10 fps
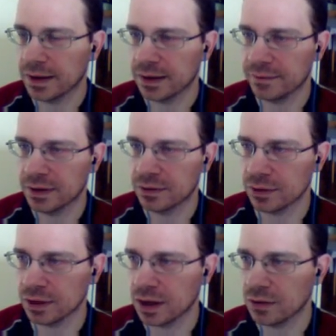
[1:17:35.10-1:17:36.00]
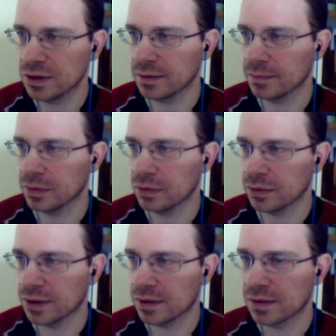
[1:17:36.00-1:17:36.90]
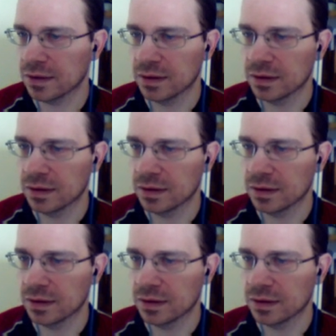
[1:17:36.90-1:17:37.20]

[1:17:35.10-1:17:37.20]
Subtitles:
get a victory. How did I blow this?